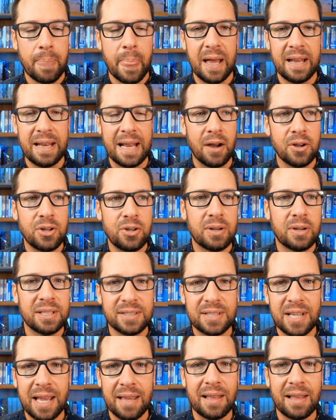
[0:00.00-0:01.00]
And now you can
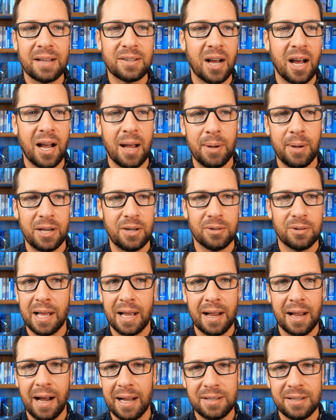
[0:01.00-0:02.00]
take that time and you're
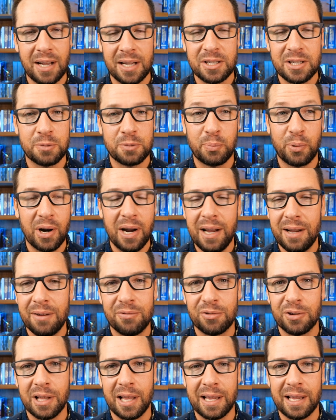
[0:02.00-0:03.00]
like, I just prayed
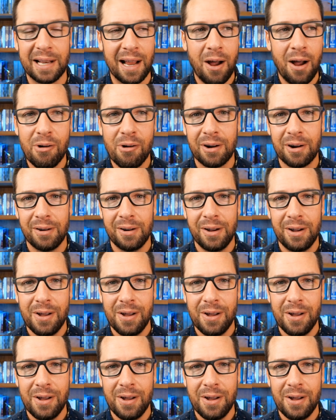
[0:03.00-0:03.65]
for like an hour.